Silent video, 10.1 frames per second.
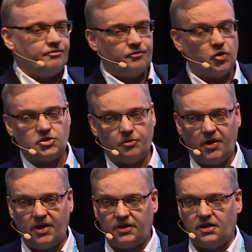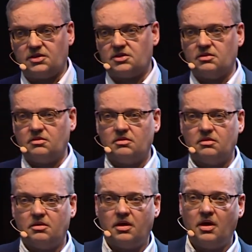possibilities.
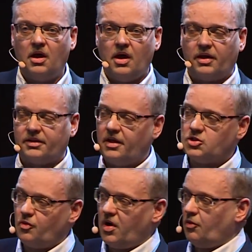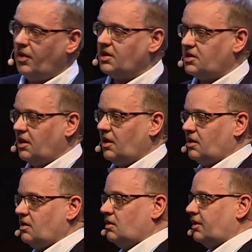And that's why we think
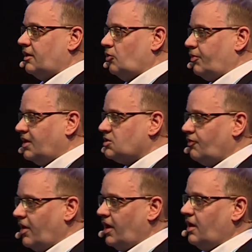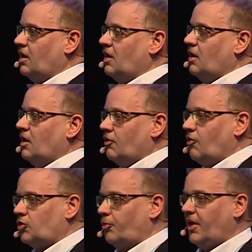that the best way for
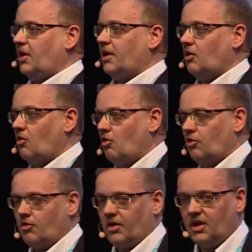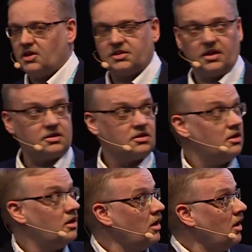the building owner is that
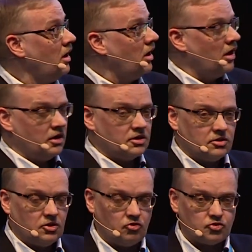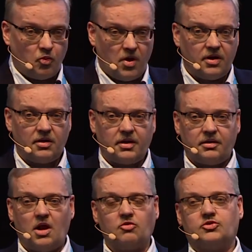use one
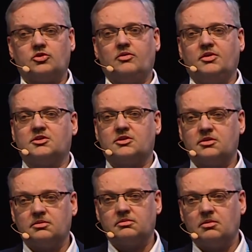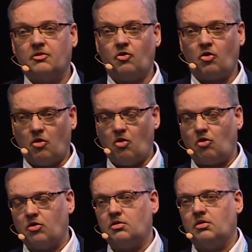cloud service for all,